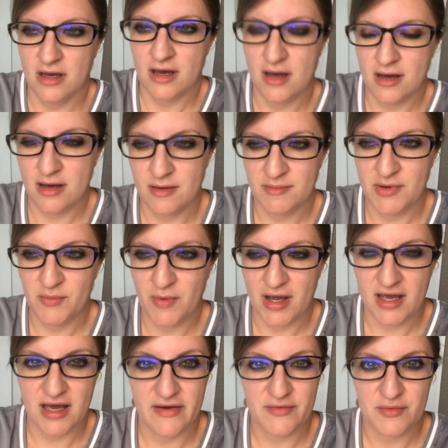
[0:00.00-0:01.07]
And
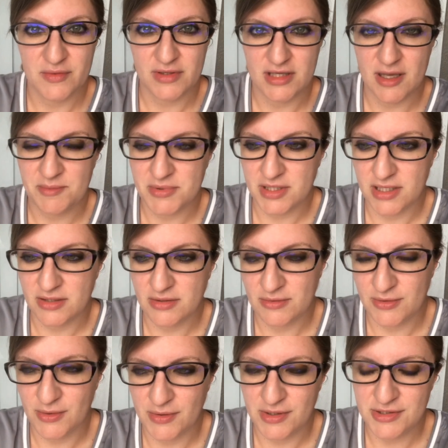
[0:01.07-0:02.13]
why I haven't really
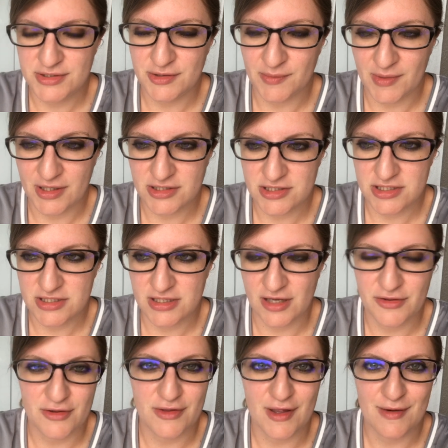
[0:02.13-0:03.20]
uploaded too much,
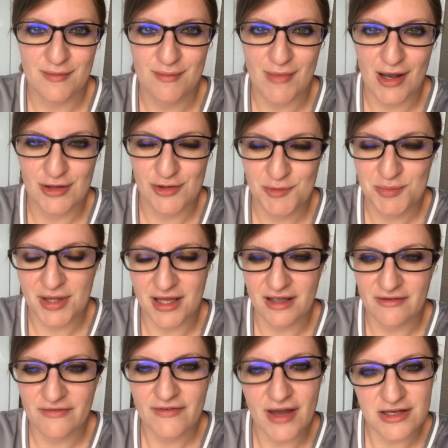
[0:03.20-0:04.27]
other than Milo
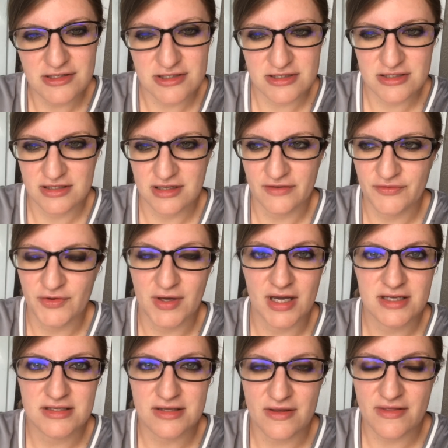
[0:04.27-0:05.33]
playing Fetch, if you
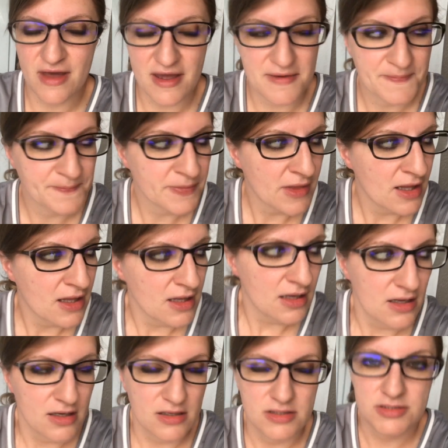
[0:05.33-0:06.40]
guys saw that.
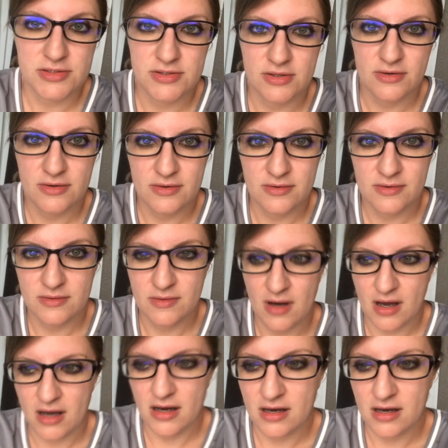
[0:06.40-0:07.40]
So,